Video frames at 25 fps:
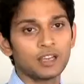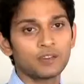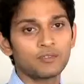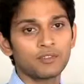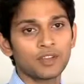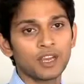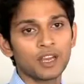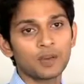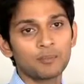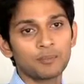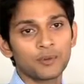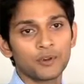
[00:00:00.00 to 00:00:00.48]
Here
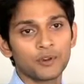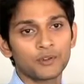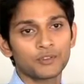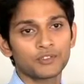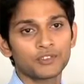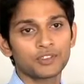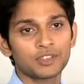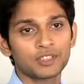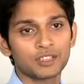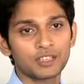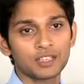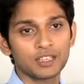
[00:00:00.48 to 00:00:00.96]
we are
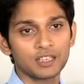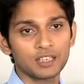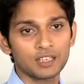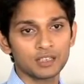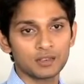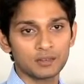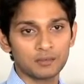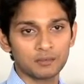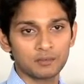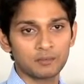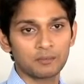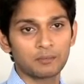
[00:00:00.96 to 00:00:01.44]
producing
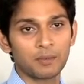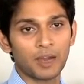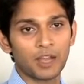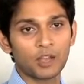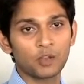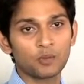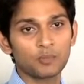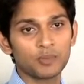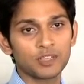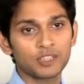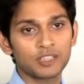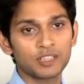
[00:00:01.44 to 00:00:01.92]
the
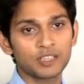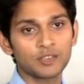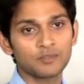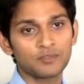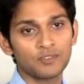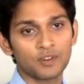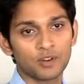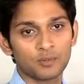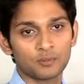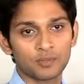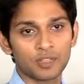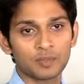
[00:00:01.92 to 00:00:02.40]

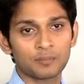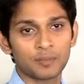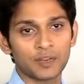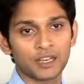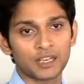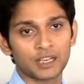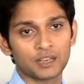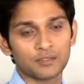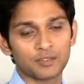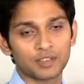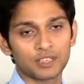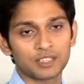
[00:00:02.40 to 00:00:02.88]
biomethane from the
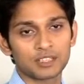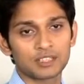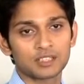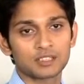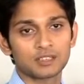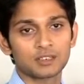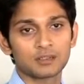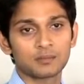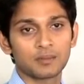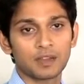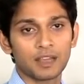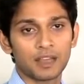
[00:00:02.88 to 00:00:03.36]
peta waste.
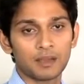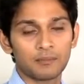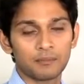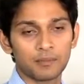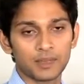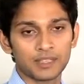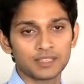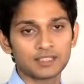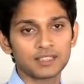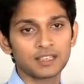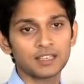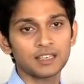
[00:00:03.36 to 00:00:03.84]

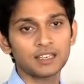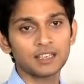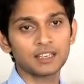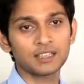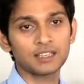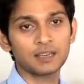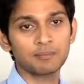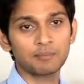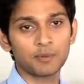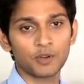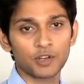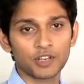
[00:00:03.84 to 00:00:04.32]

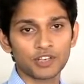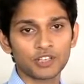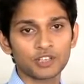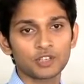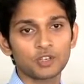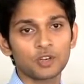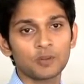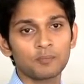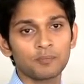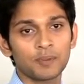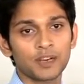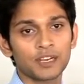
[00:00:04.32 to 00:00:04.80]
Basically, the
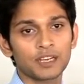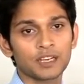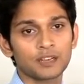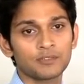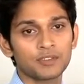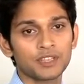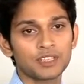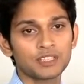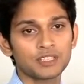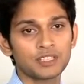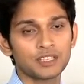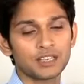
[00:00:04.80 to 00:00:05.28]
production of
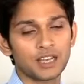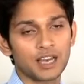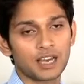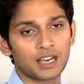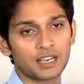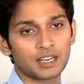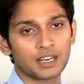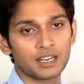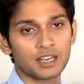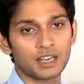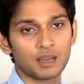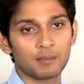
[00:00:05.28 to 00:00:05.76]
peta waste in
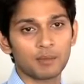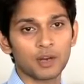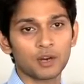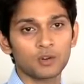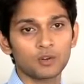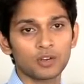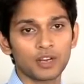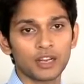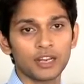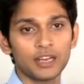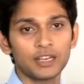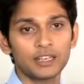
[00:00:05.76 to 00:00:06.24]
Agra,
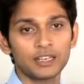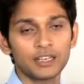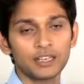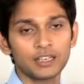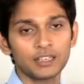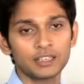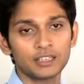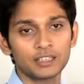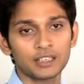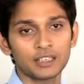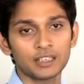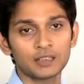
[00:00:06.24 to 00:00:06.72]
about
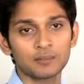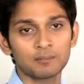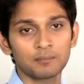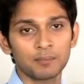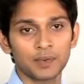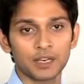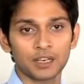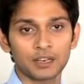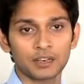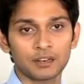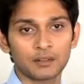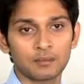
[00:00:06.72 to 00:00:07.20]
18 ton
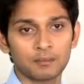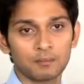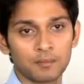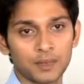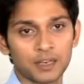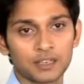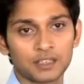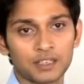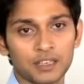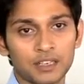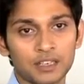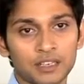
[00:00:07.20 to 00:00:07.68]

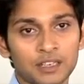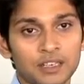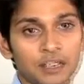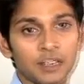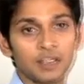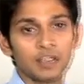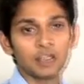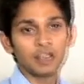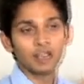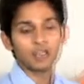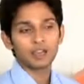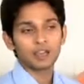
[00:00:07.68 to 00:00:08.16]
per day.
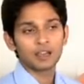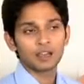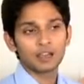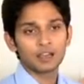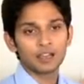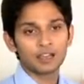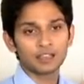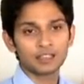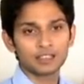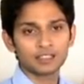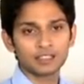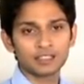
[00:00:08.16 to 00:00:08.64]

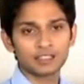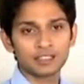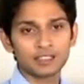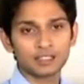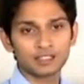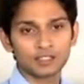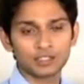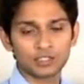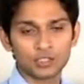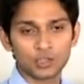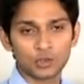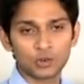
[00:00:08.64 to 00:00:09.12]
It
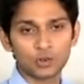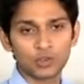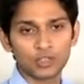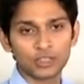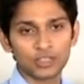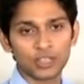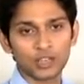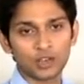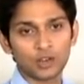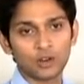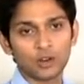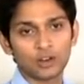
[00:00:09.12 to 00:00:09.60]
is thrown
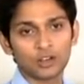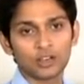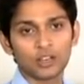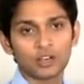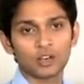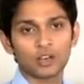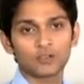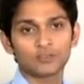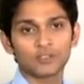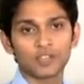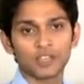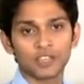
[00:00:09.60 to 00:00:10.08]
in the
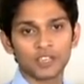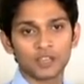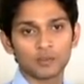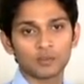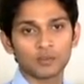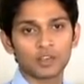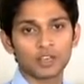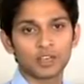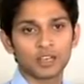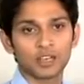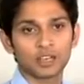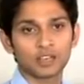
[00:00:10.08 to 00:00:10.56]
corner of the
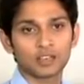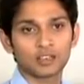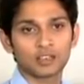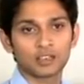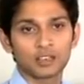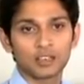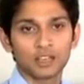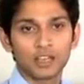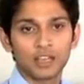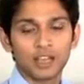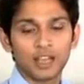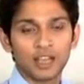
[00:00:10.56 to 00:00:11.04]
Yamuna,
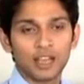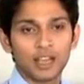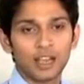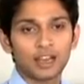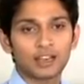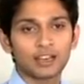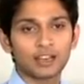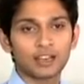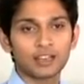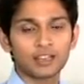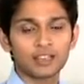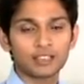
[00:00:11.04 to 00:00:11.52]

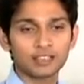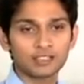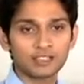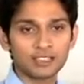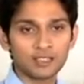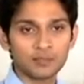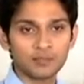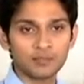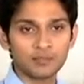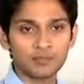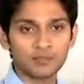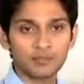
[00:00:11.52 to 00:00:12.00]
and it
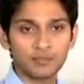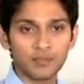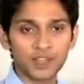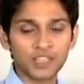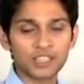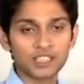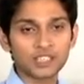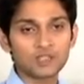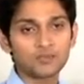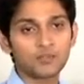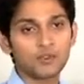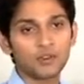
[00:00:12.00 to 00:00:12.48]
is the
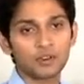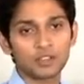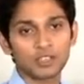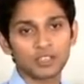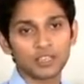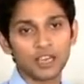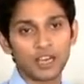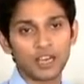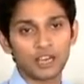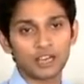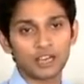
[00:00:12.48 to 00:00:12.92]
waste for the